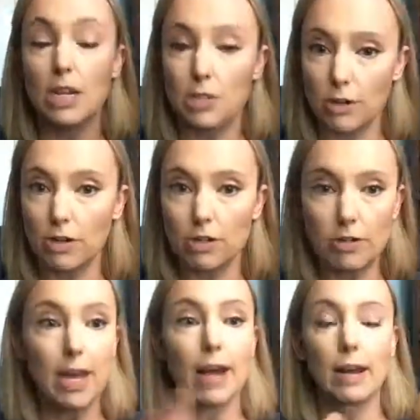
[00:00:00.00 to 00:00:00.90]
So to do
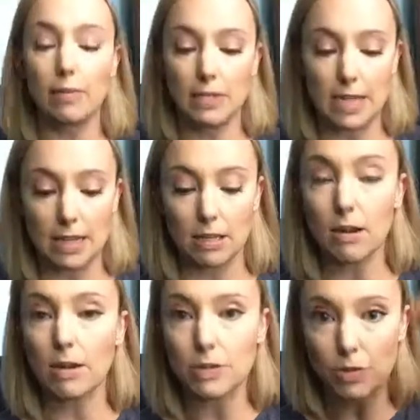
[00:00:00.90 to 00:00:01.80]
that, I would take the
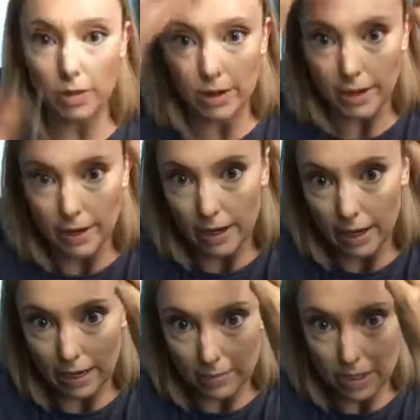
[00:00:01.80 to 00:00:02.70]
contour,
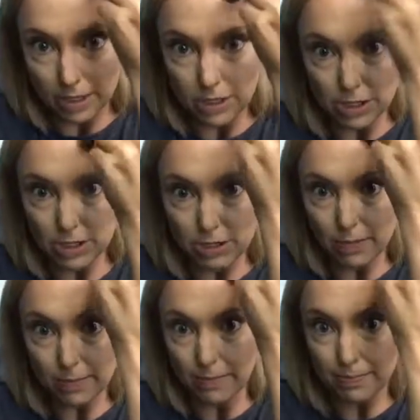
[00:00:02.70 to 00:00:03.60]
and I'm gonna just
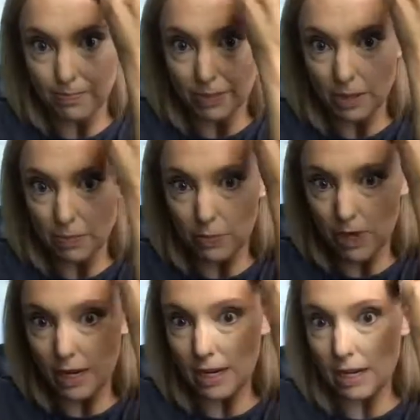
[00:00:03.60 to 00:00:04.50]

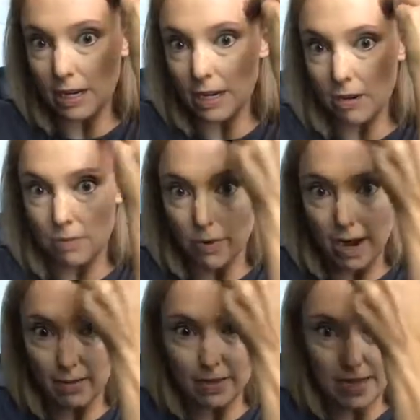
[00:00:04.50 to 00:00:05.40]
bring it in
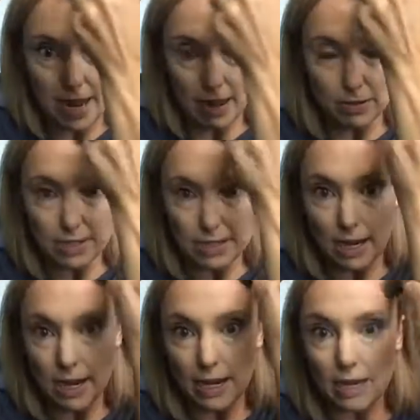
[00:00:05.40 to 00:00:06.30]
around the
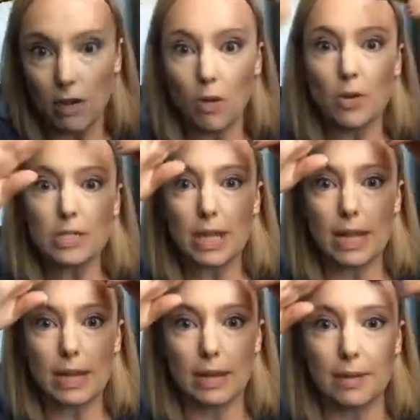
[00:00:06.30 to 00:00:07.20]
outside, almost
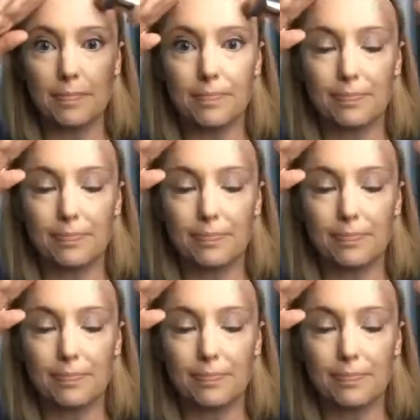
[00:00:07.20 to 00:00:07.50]
like a